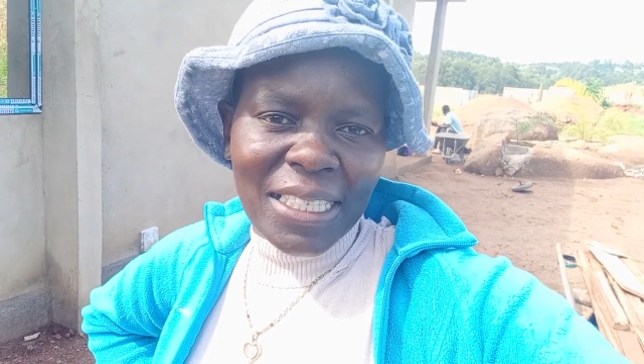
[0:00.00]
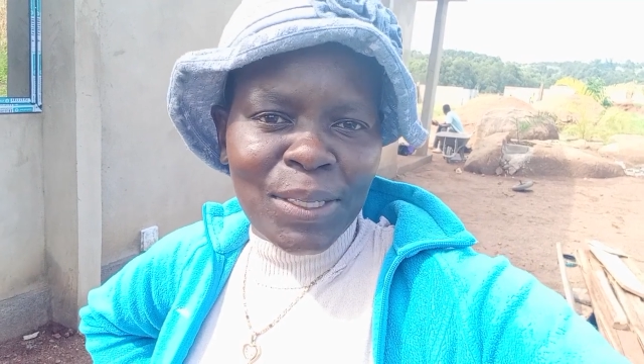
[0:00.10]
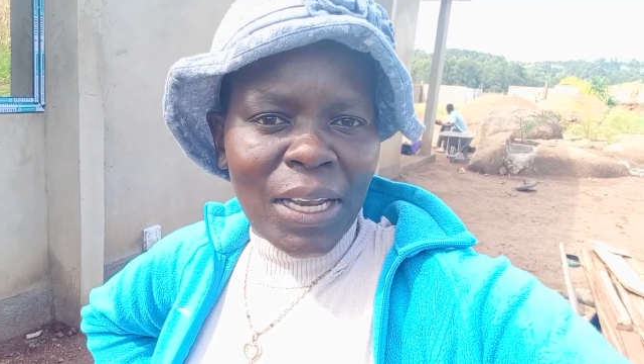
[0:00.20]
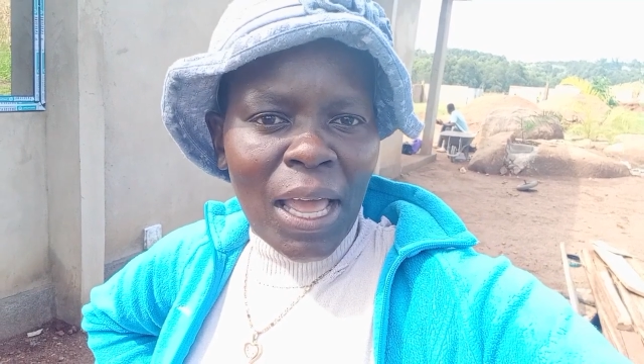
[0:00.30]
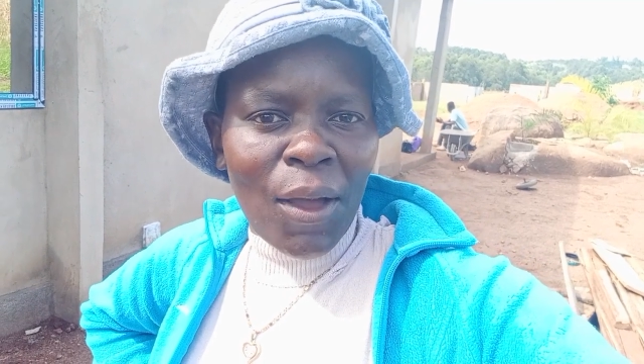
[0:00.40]

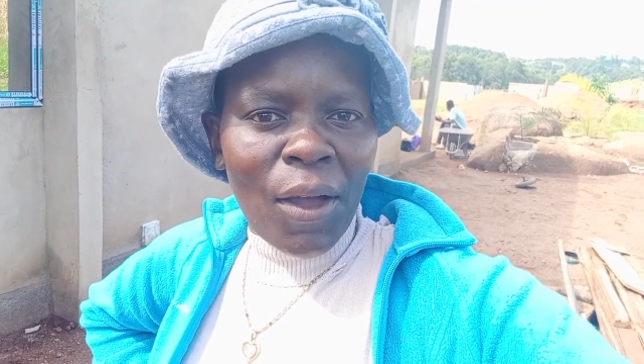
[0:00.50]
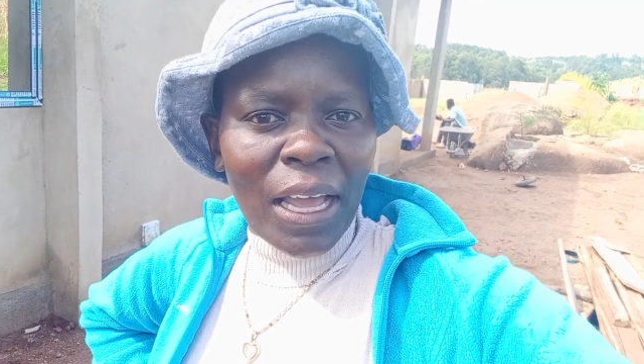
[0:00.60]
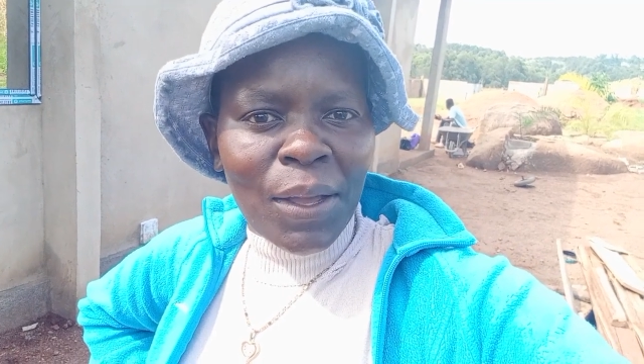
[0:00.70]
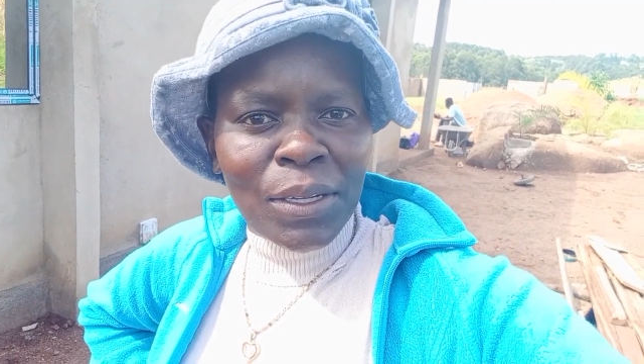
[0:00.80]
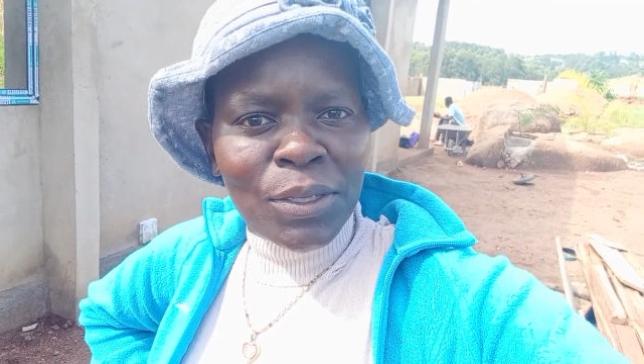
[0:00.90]
So now
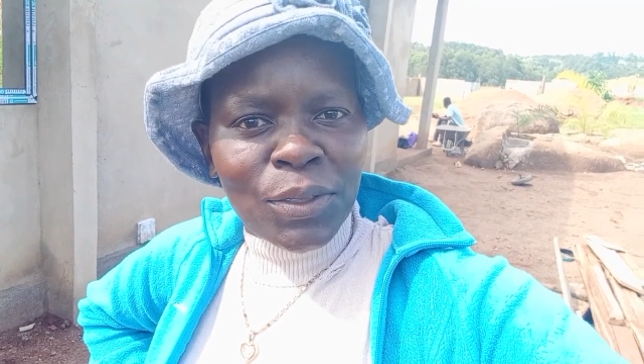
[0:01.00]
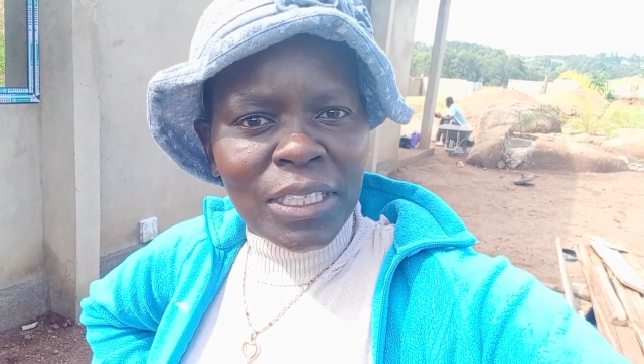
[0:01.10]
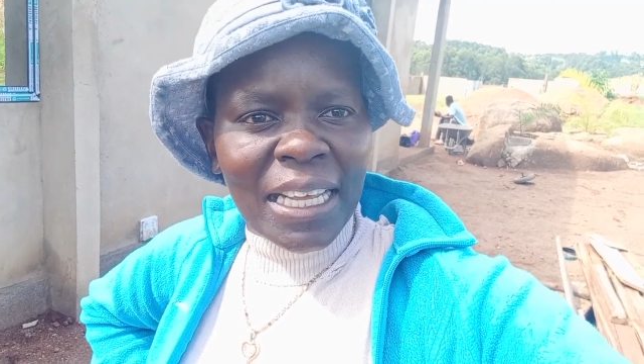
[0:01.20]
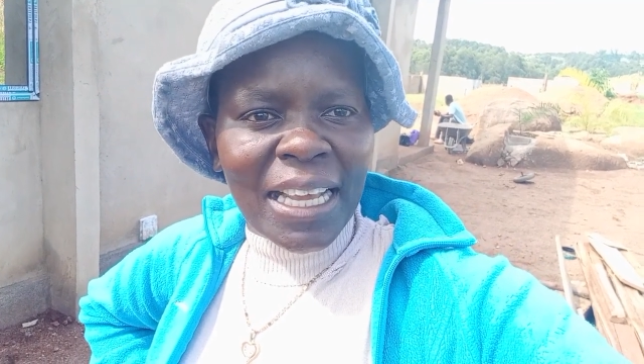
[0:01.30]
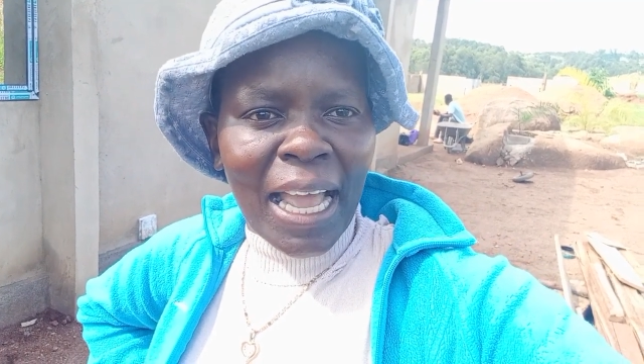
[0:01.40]
I want to
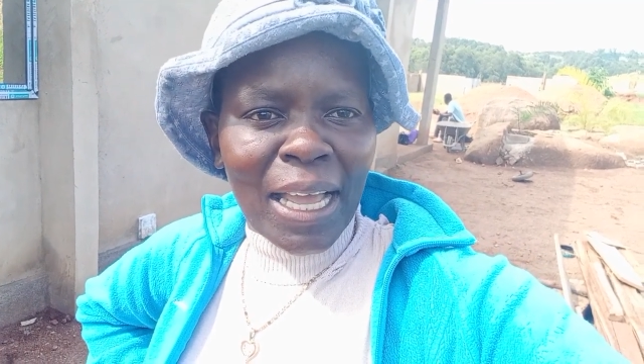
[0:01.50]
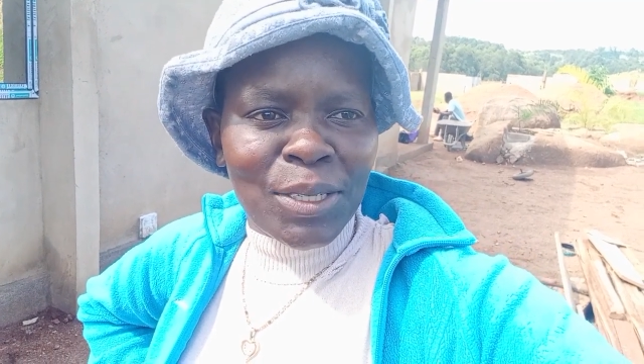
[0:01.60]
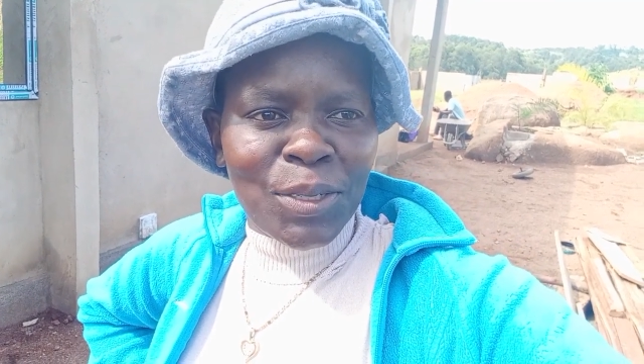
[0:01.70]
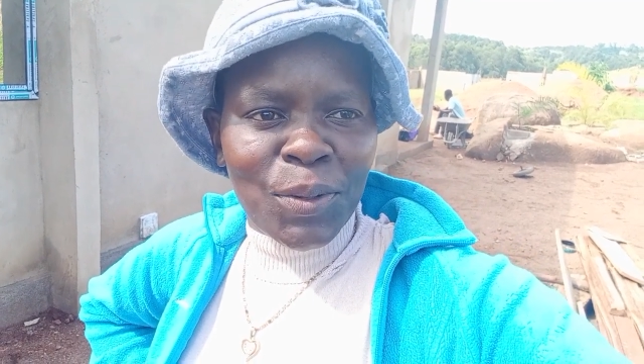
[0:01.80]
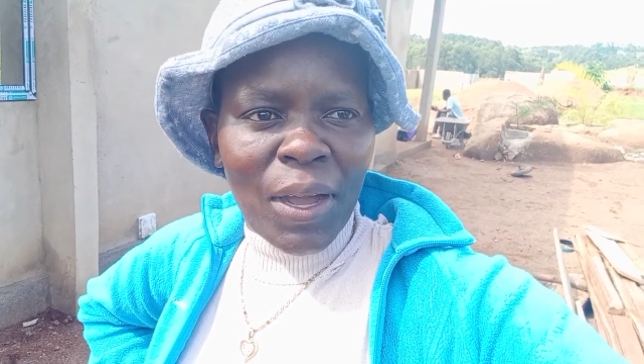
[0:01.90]
take a
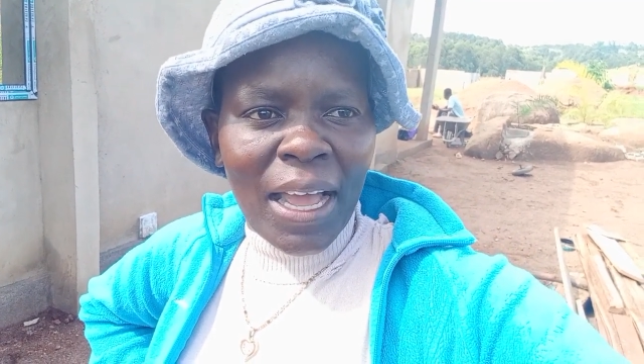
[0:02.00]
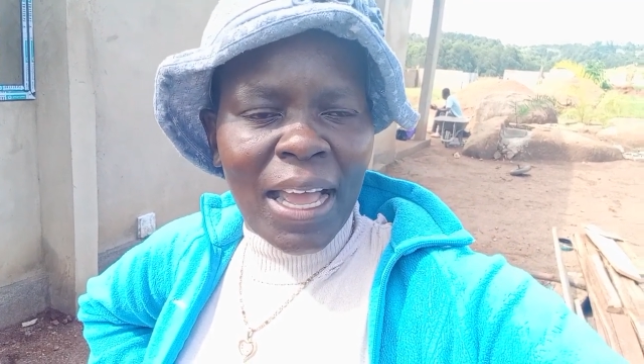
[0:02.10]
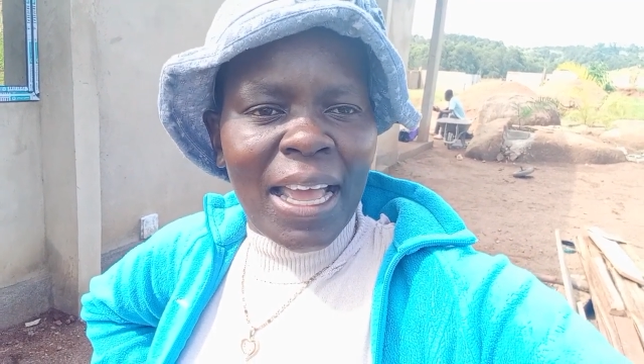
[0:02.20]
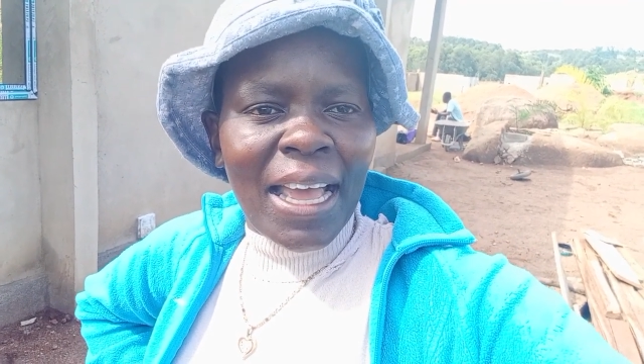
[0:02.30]
tour